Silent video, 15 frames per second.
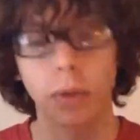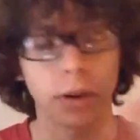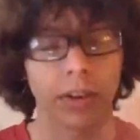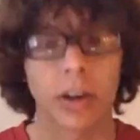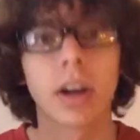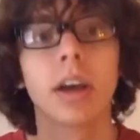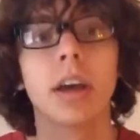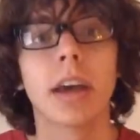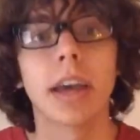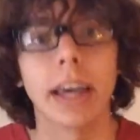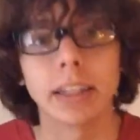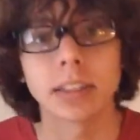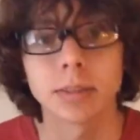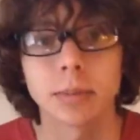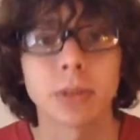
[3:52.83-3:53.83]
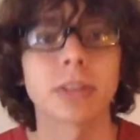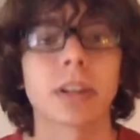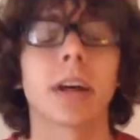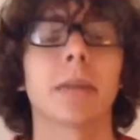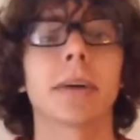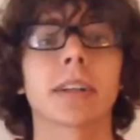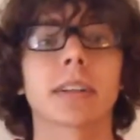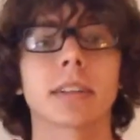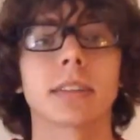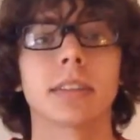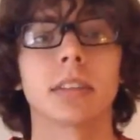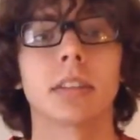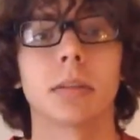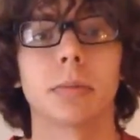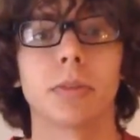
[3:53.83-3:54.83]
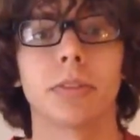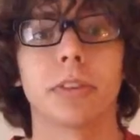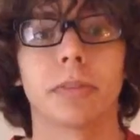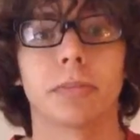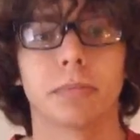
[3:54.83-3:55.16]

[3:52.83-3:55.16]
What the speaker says: whatever. It's the most climactic scene in the movie.